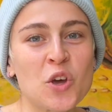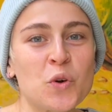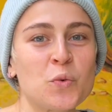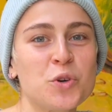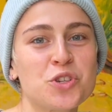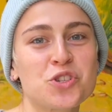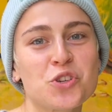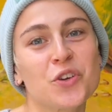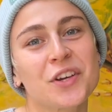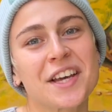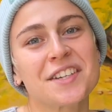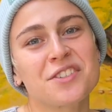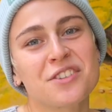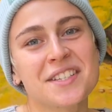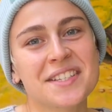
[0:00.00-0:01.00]
which you
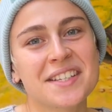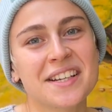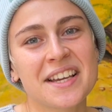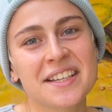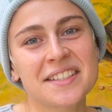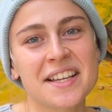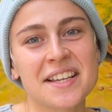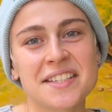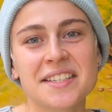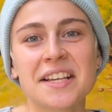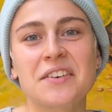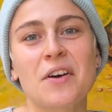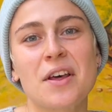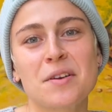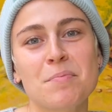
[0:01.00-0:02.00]
can translate as
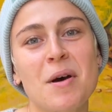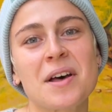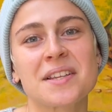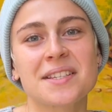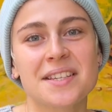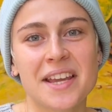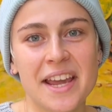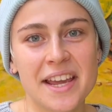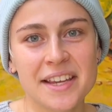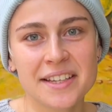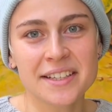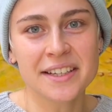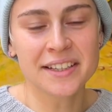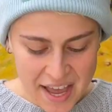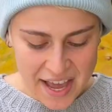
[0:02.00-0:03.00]
grandma's cake.
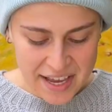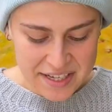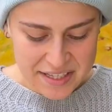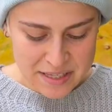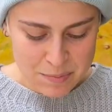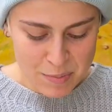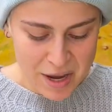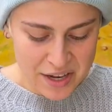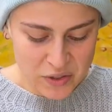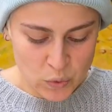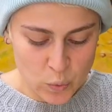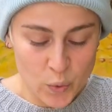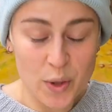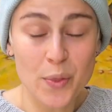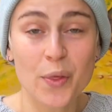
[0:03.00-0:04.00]
And it's made
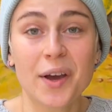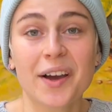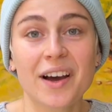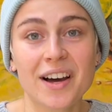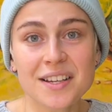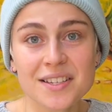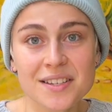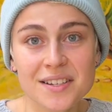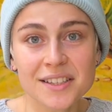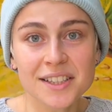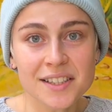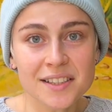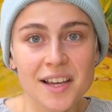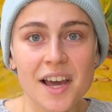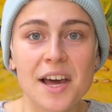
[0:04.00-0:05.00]
with
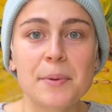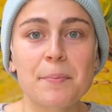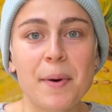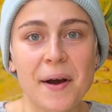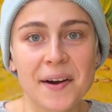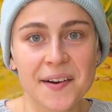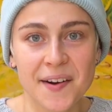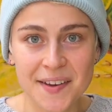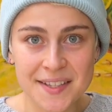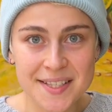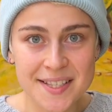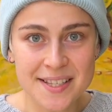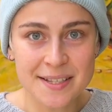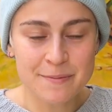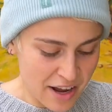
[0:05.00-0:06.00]
custard and pine
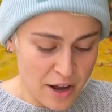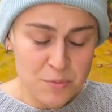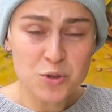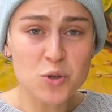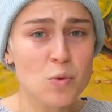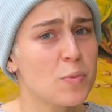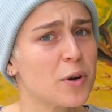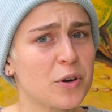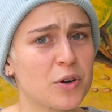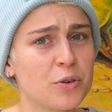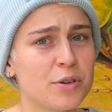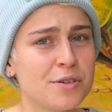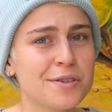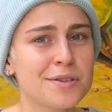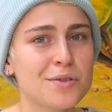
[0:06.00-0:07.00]
nuts. I'm super
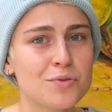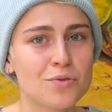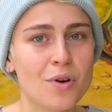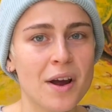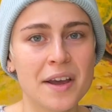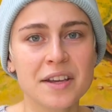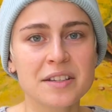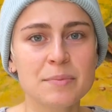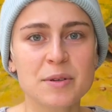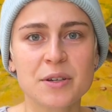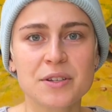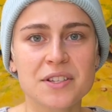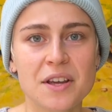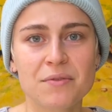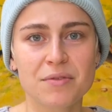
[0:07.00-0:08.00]
curious to try it
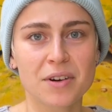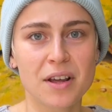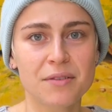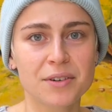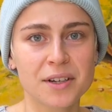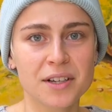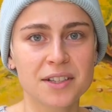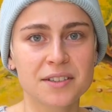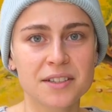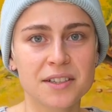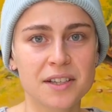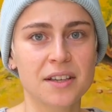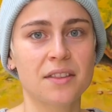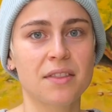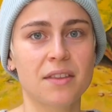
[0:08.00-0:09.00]
because I've never eaten
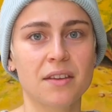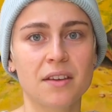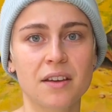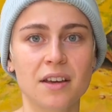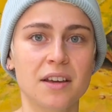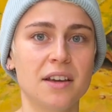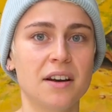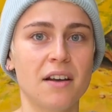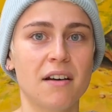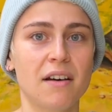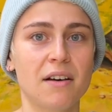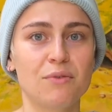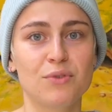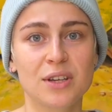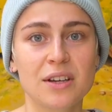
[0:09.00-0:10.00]
it in
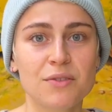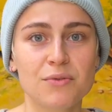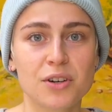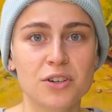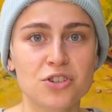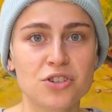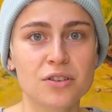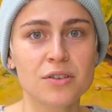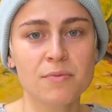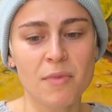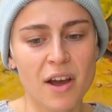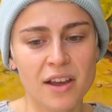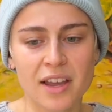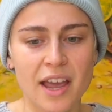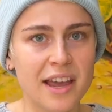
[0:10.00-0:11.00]
a vegan version.
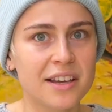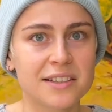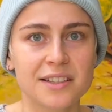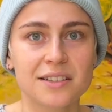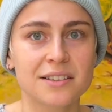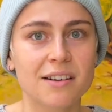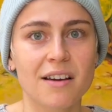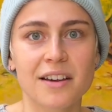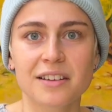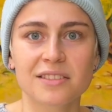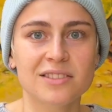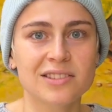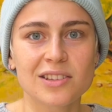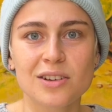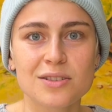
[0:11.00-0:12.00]
I ate it like
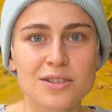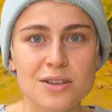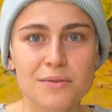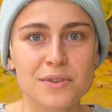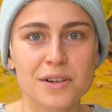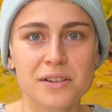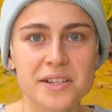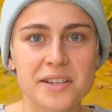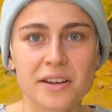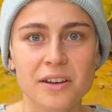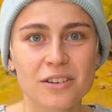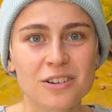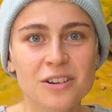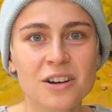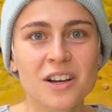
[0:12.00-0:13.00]
tons of years
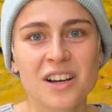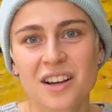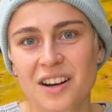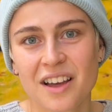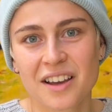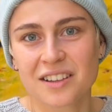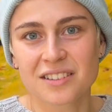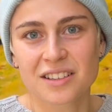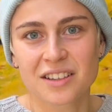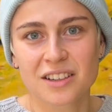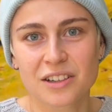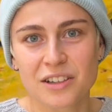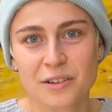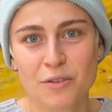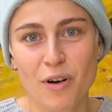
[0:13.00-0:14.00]
ago, like
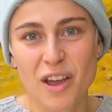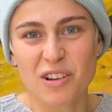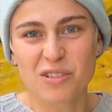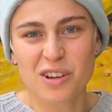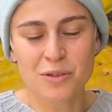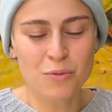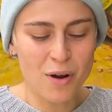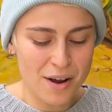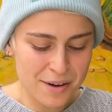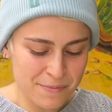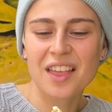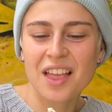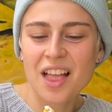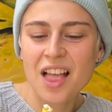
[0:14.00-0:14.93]
the regular one.